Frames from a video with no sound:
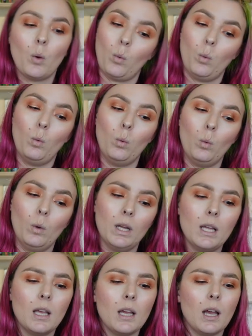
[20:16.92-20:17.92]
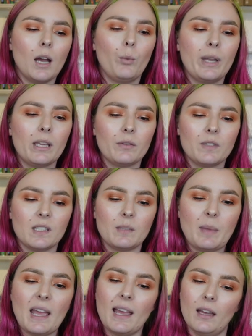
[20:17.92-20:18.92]
Ooh. A Week of
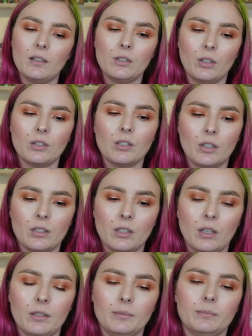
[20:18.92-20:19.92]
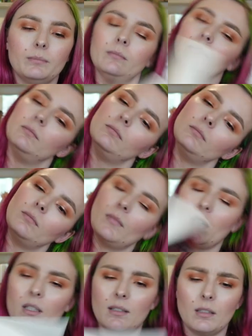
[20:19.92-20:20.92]
Despair, dot, dot, dot,
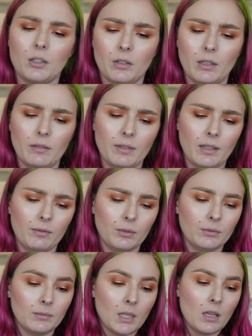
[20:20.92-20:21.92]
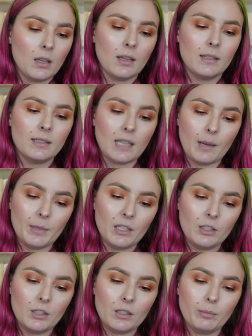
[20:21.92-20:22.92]
A Century of Evil.
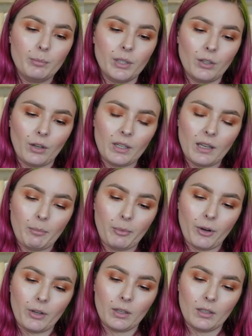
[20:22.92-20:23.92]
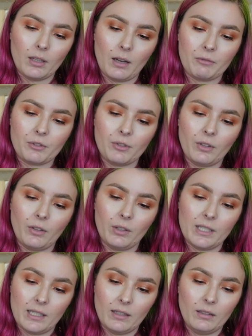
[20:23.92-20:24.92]
Damaged, but not yet broken after an
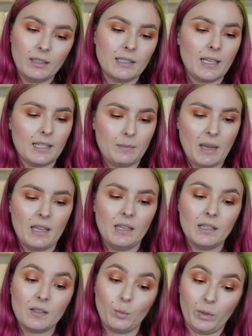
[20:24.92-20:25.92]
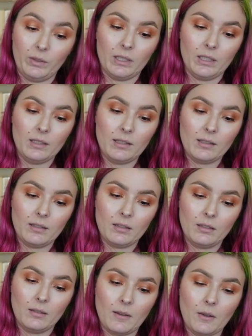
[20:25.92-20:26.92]
ordeal in Tasmania's wilderness.
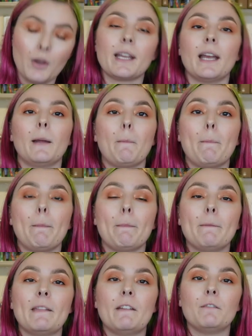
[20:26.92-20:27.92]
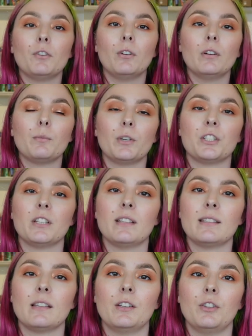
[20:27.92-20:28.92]
Okay, if you're watching
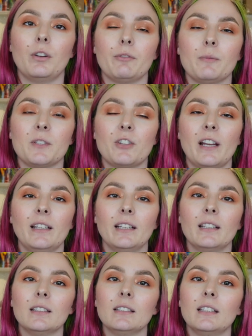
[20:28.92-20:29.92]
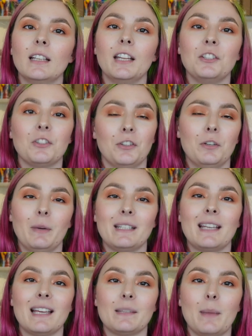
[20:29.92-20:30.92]
this and you're not from Australia and you don't know where
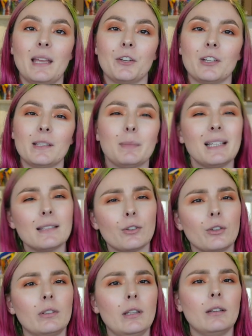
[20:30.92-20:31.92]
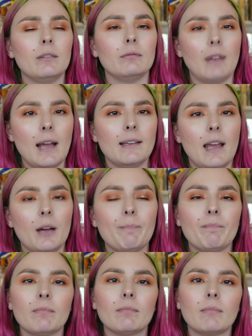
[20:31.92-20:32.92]
Tasmania is, please Google it right now.
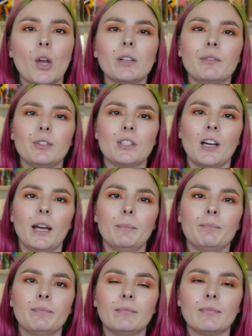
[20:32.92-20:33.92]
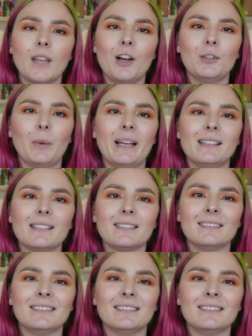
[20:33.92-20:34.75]
I'll give you time. I'll wait.